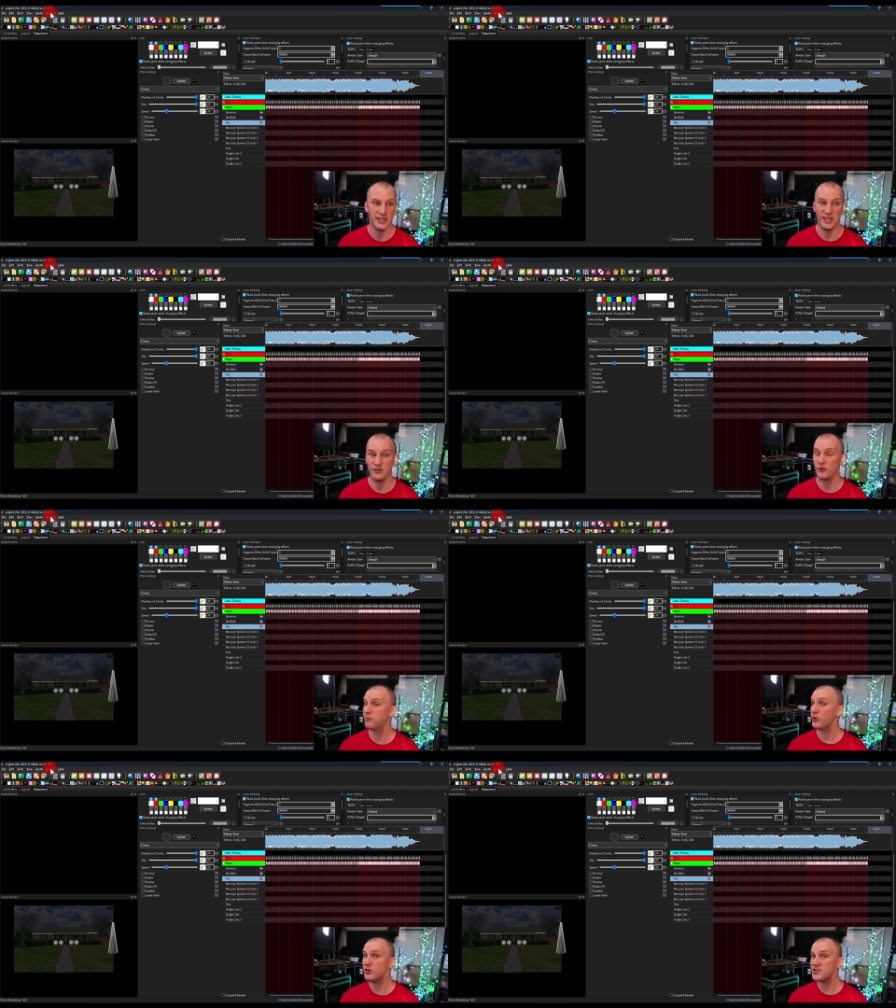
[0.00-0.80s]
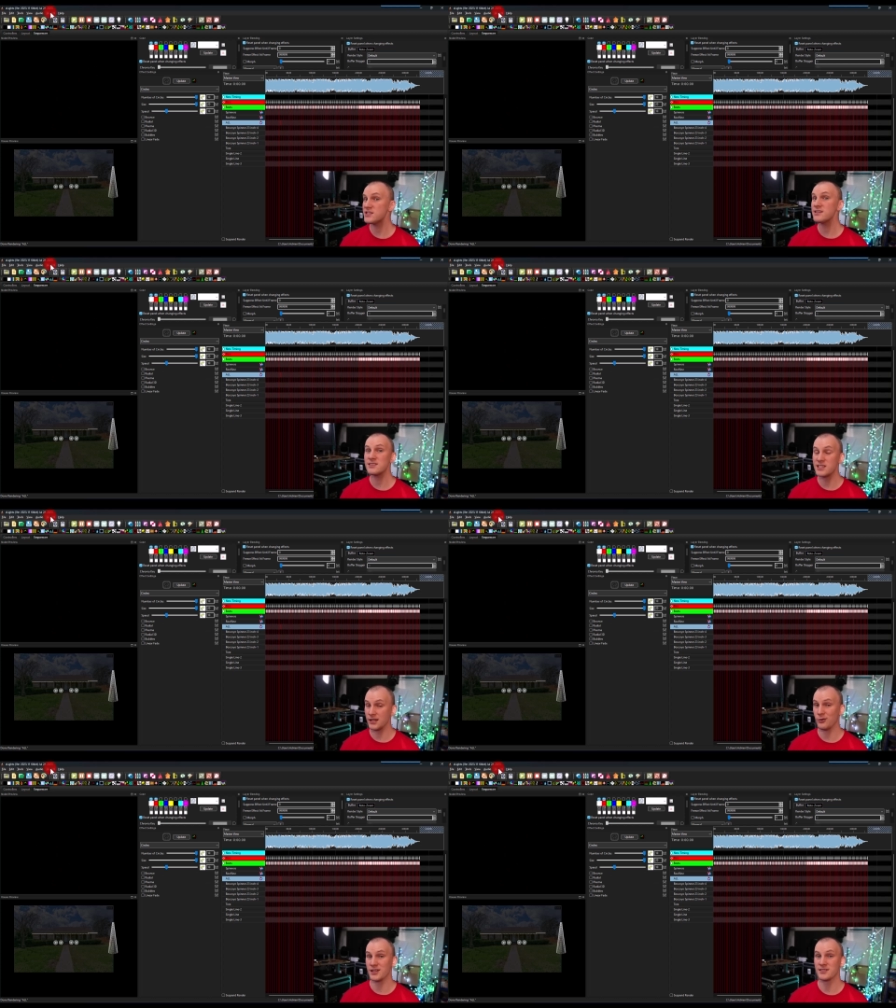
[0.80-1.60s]
If you've purchased a
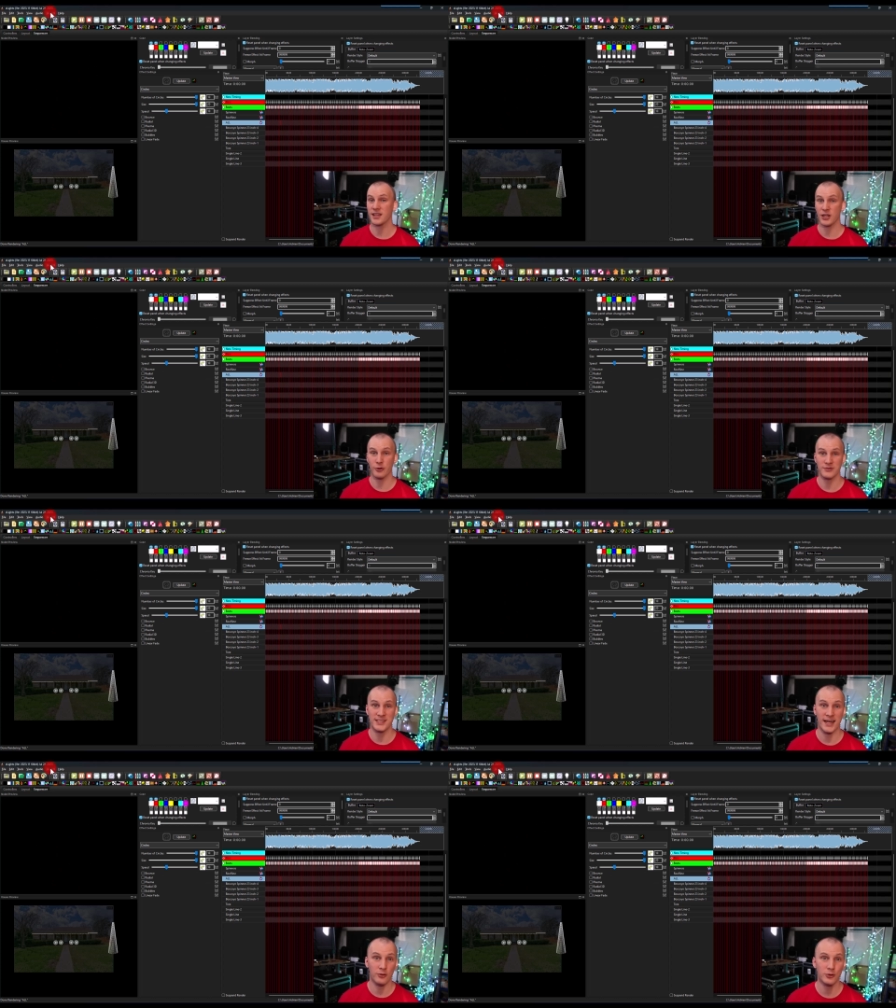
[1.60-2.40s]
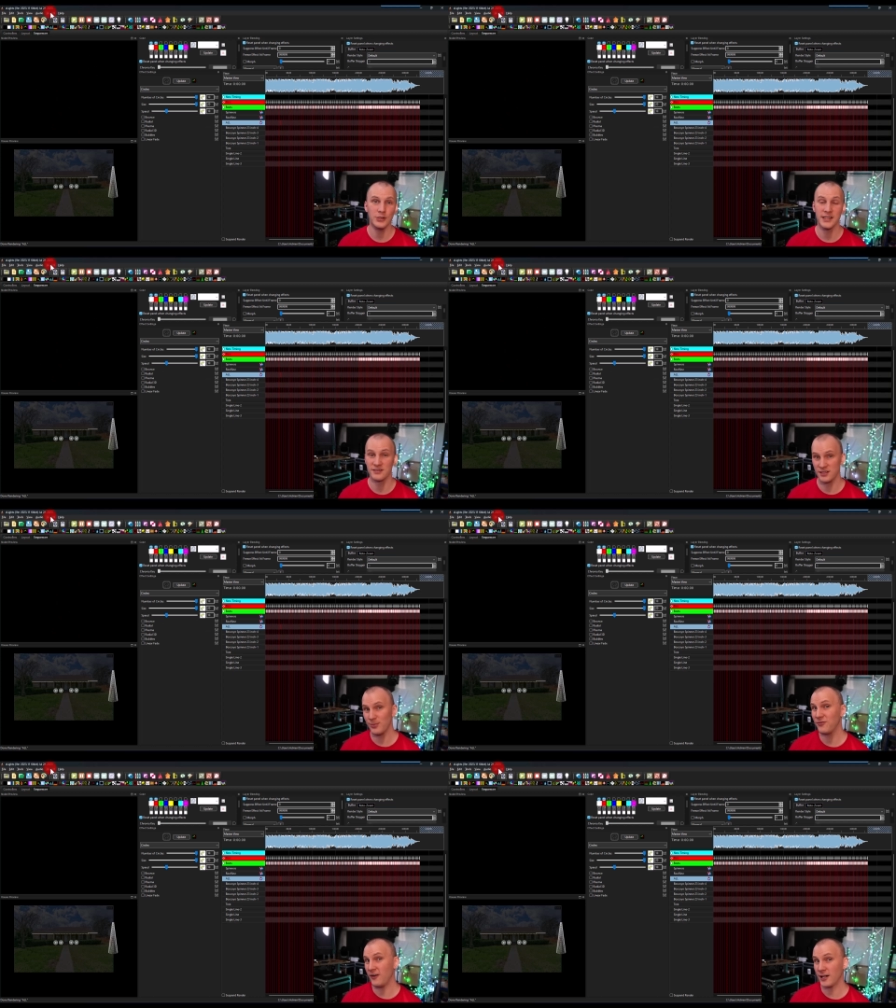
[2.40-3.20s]
sequence and you have downloaded a zip
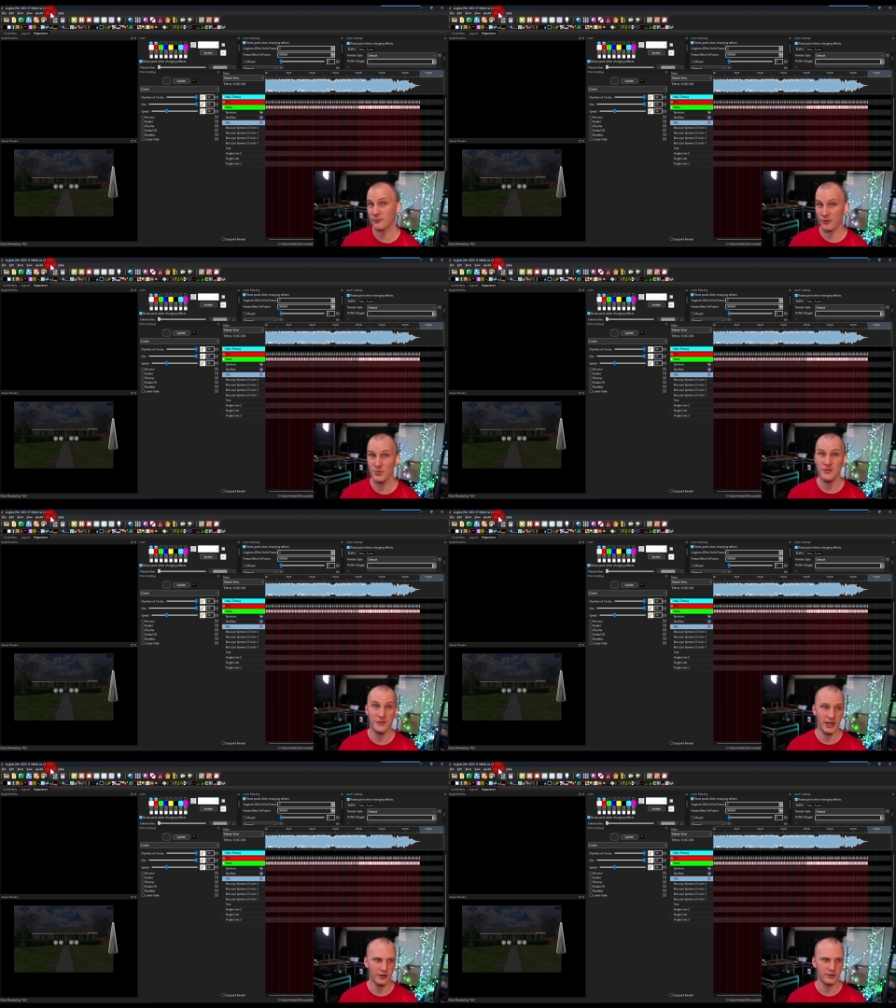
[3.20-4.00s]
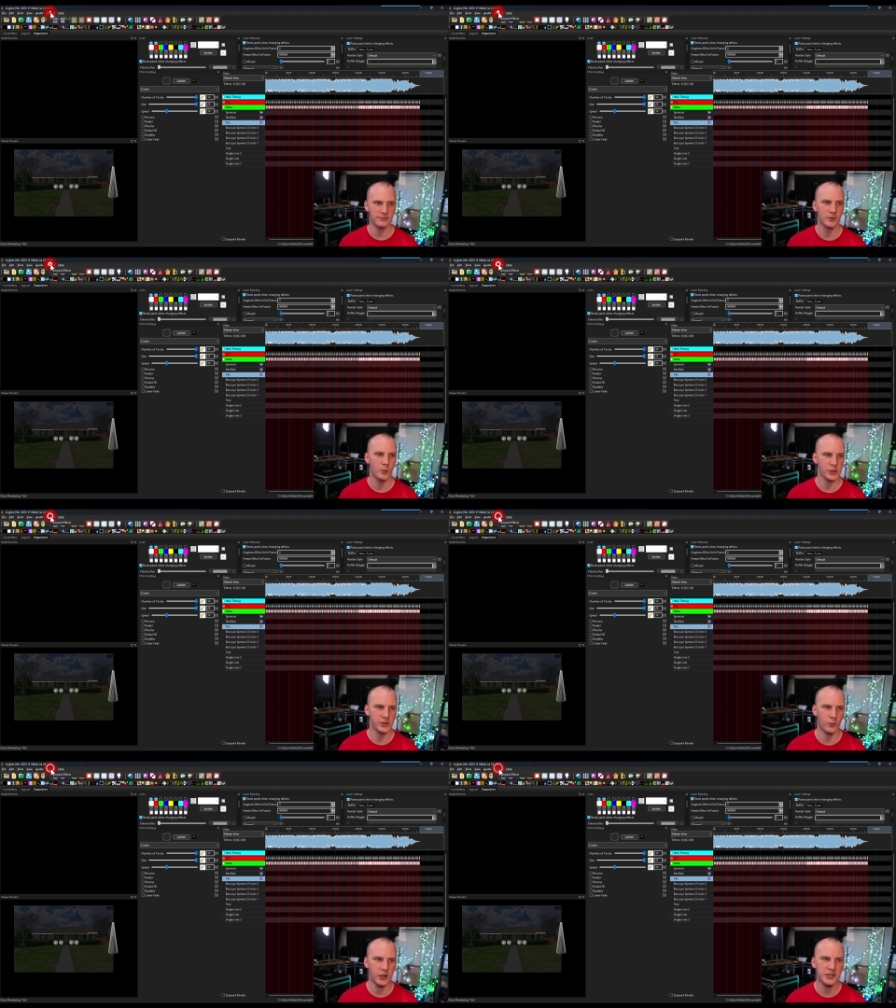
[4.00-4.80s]
file from the vendor, what you
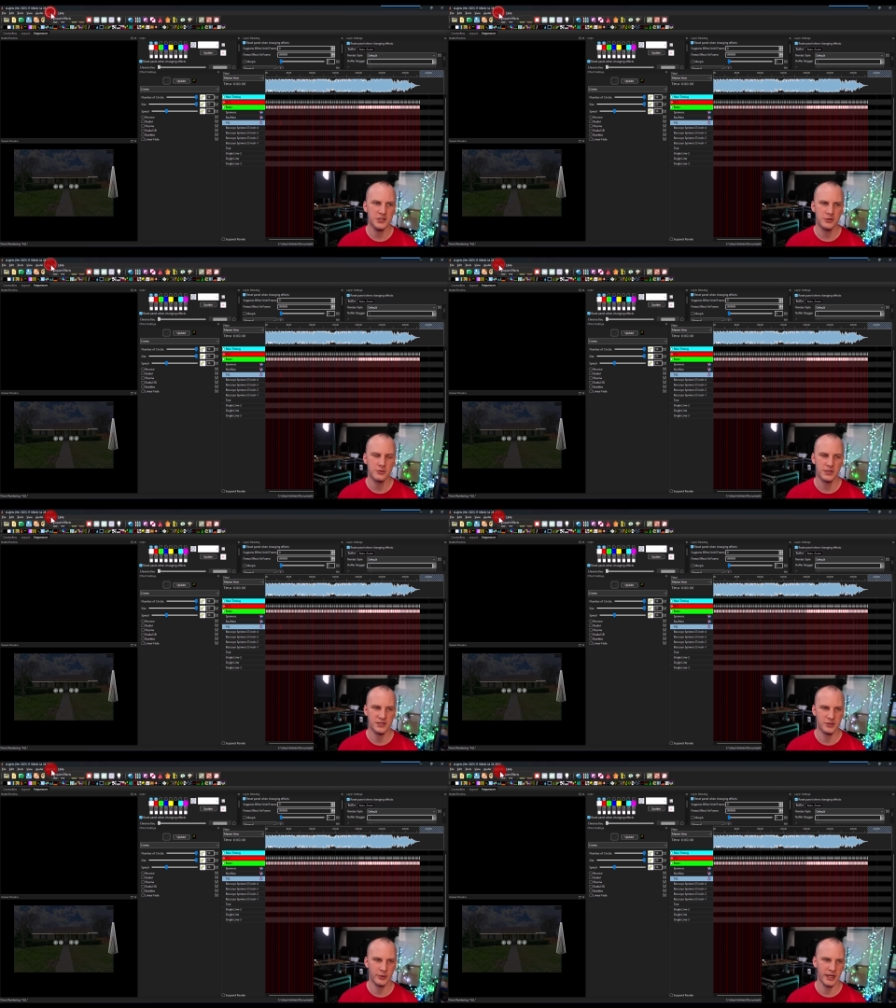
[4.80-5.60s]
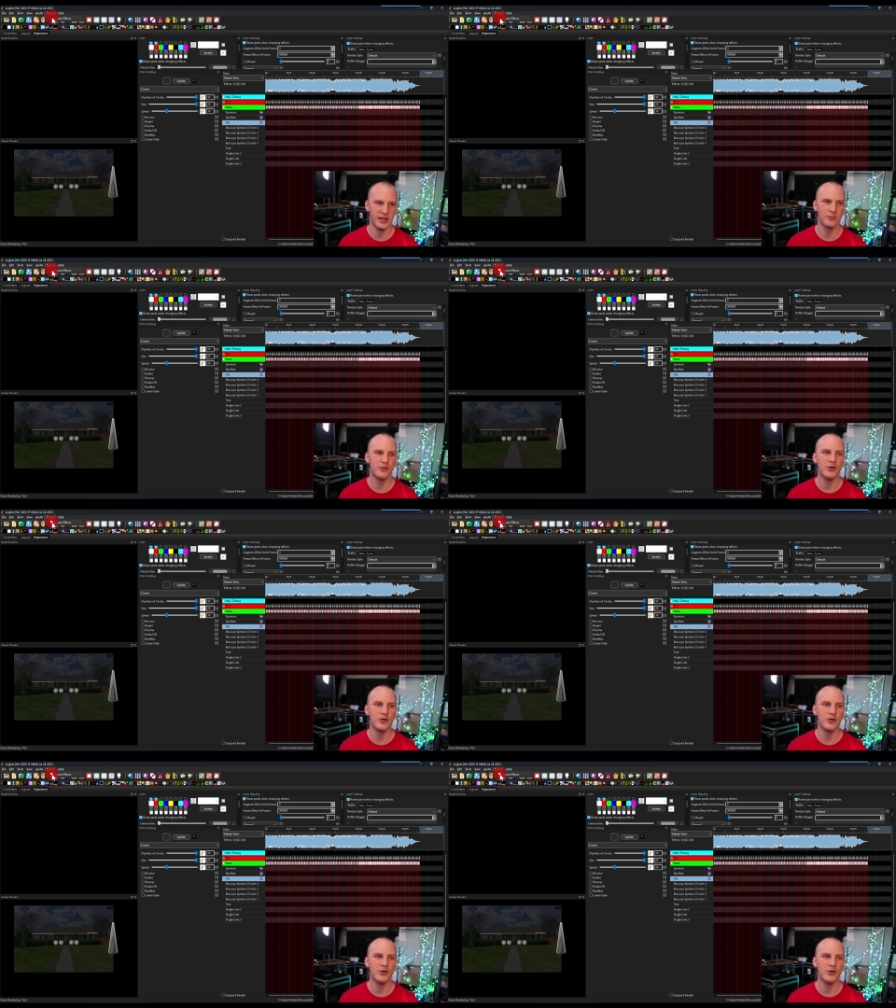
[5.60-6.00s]
want to do is go to import,